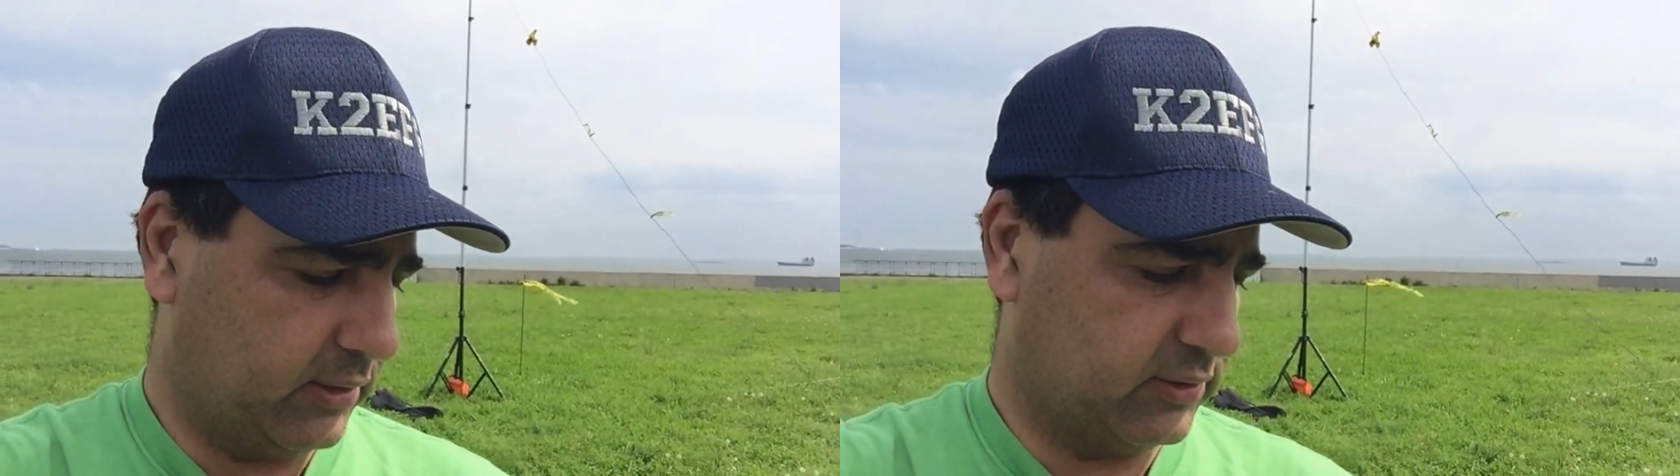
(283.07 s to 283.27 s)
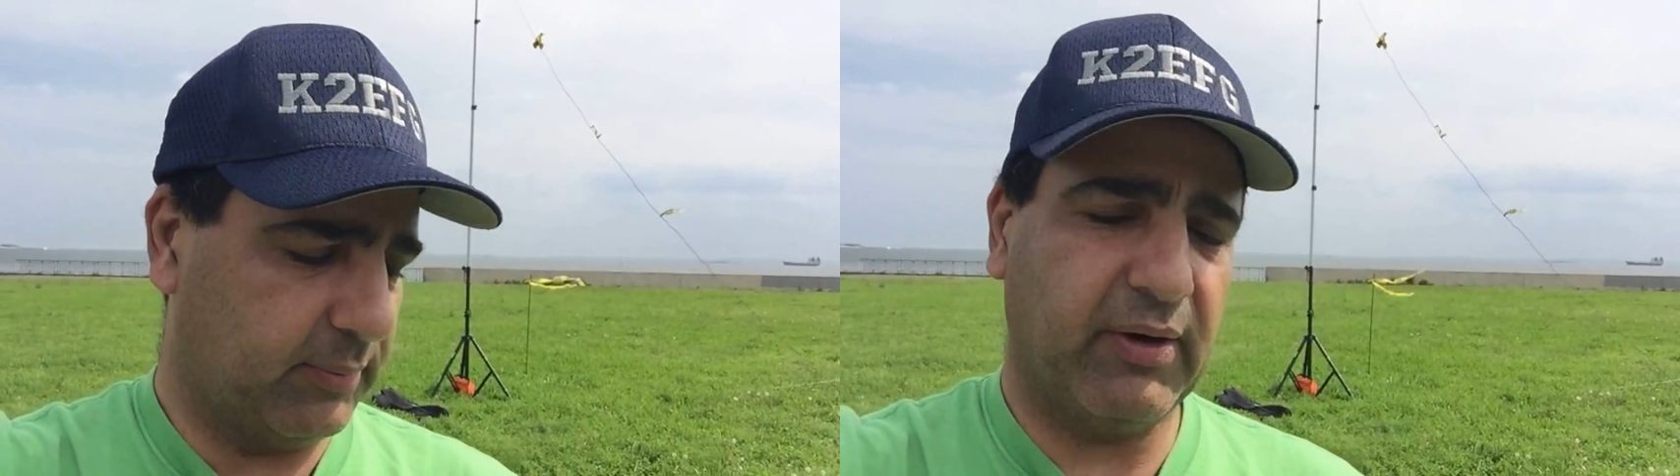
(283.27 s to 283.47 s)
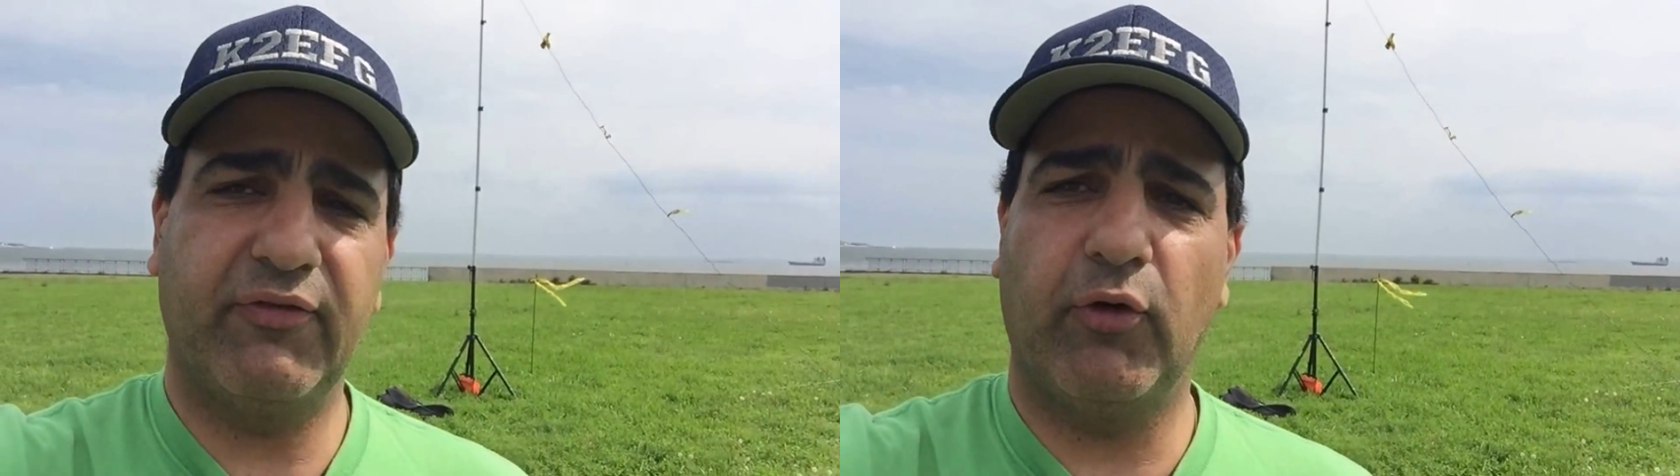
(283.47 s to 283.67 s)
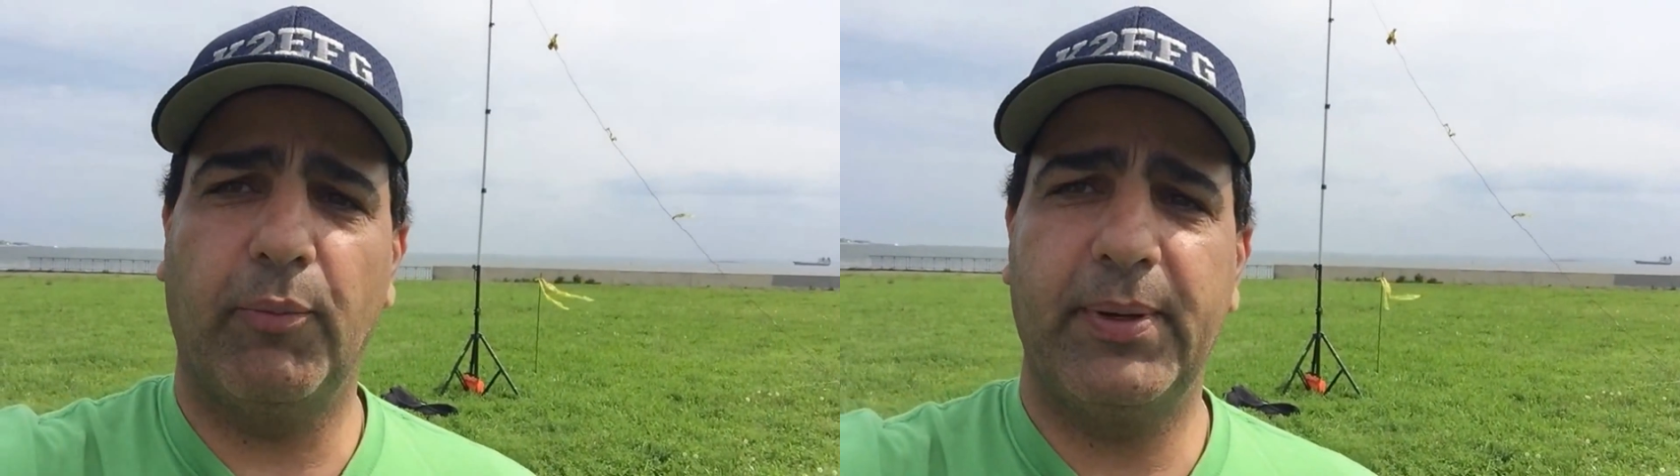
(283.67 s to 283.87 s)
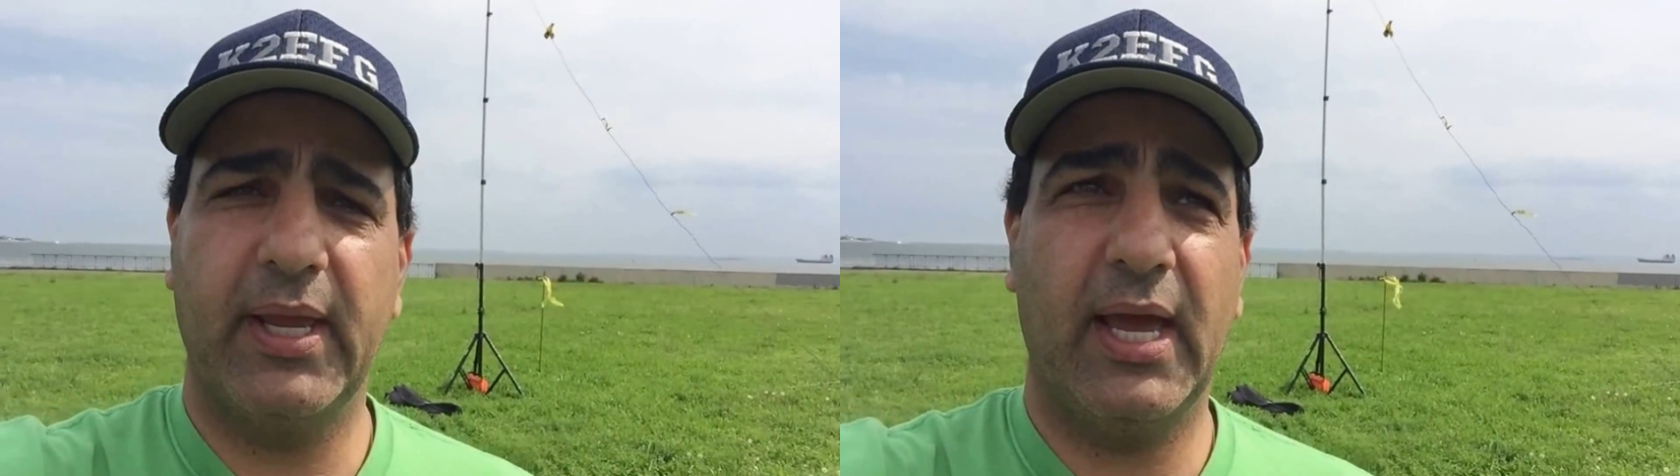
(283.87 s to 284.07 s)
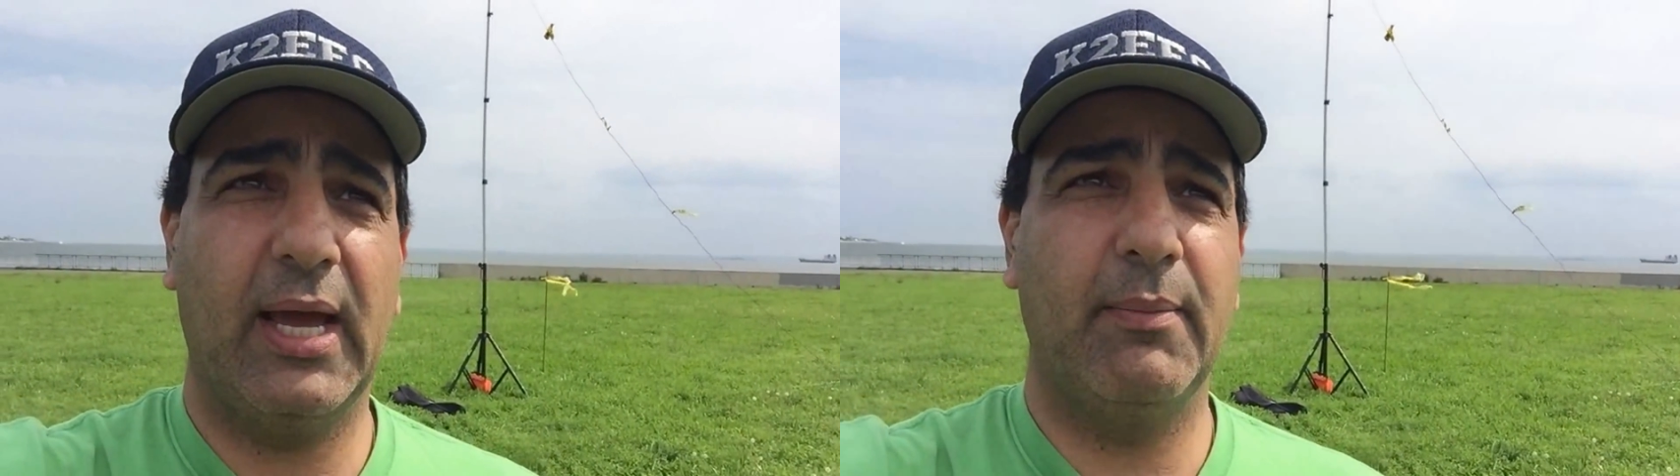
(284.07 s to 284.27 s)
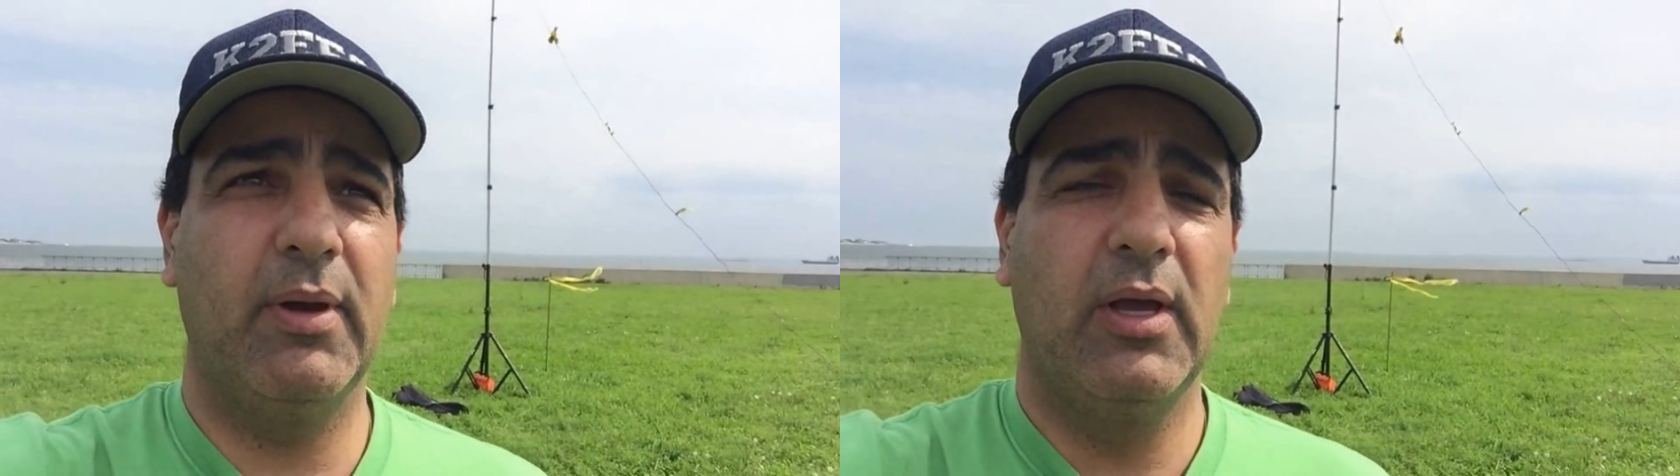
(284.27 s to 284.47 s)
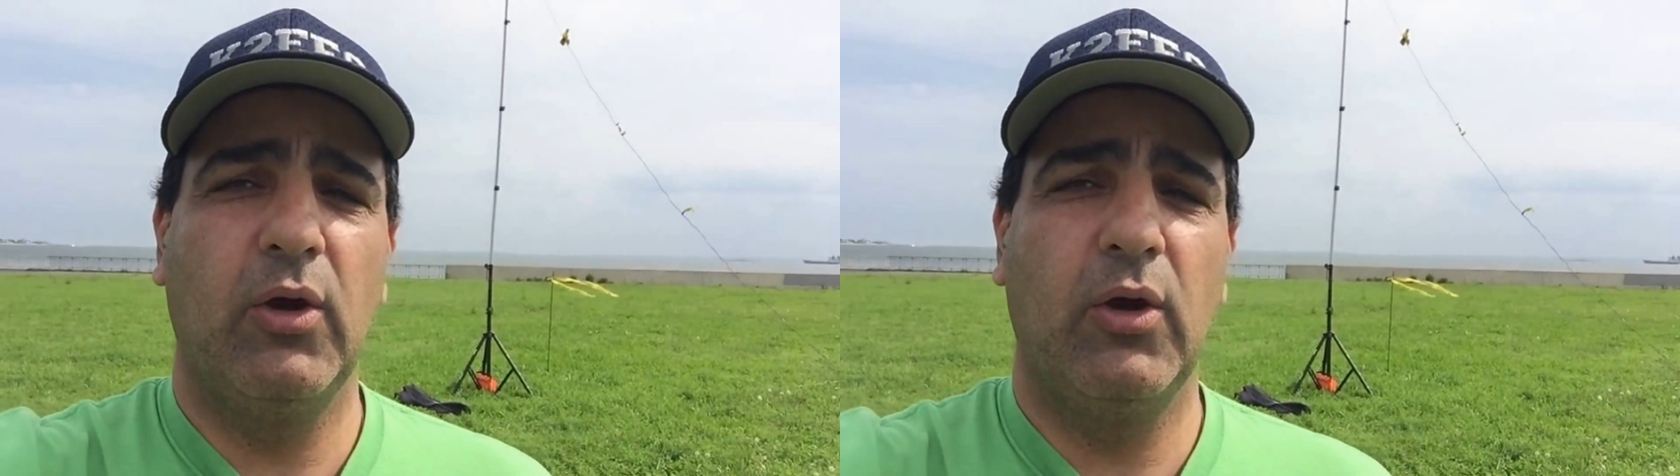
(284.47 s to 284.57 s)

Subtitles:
It's about 4 p.m.